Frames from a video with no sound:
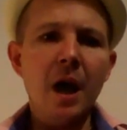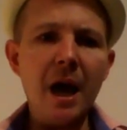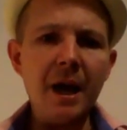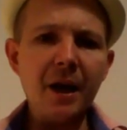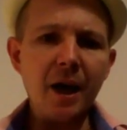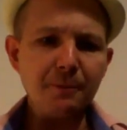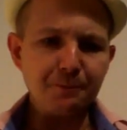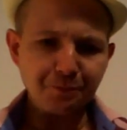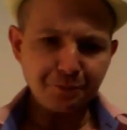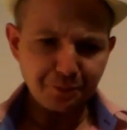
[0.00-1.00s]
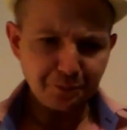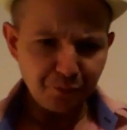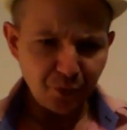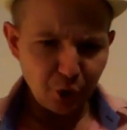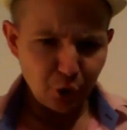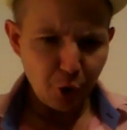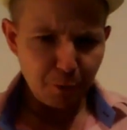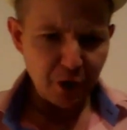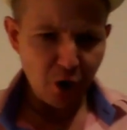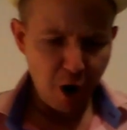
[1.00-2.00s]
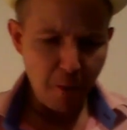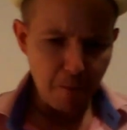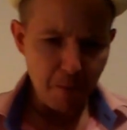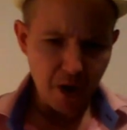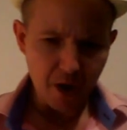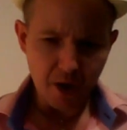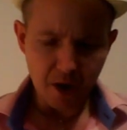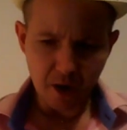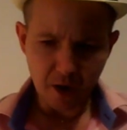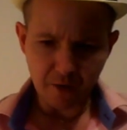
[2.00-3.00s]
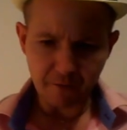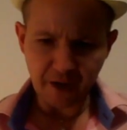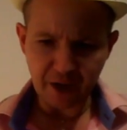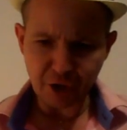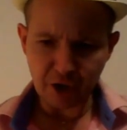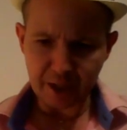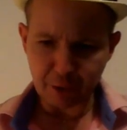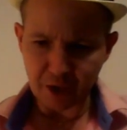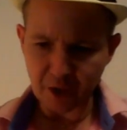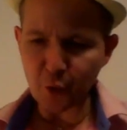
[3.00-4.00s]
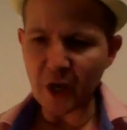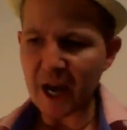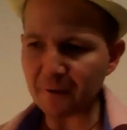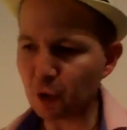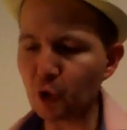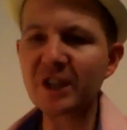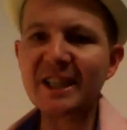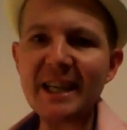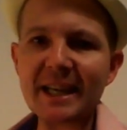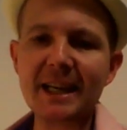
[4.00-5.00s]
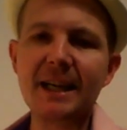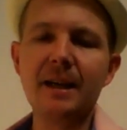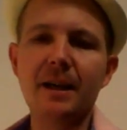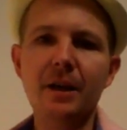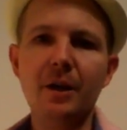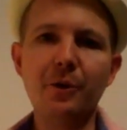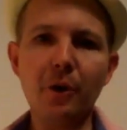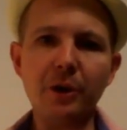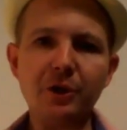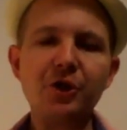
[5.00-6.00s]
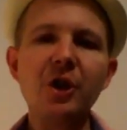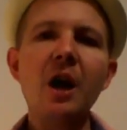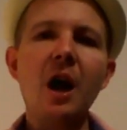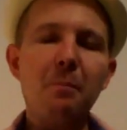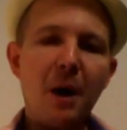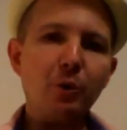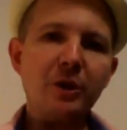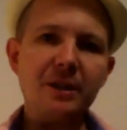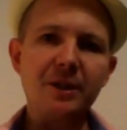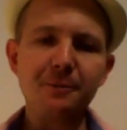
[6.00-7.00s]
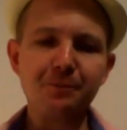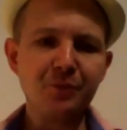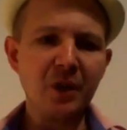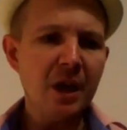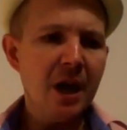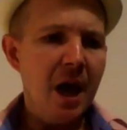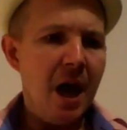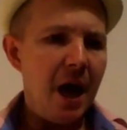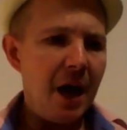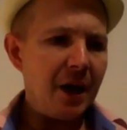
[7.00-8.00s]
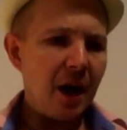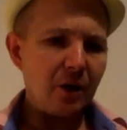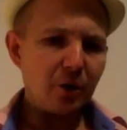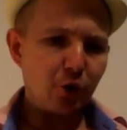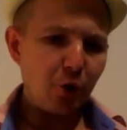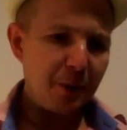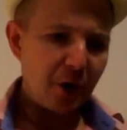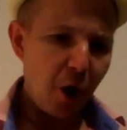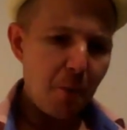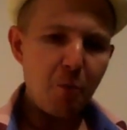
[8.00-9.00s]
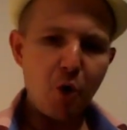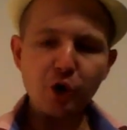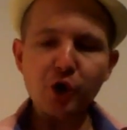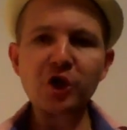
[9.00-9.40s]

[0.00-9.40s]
And to become financially literate, we have to seek knowledge about it. And to become more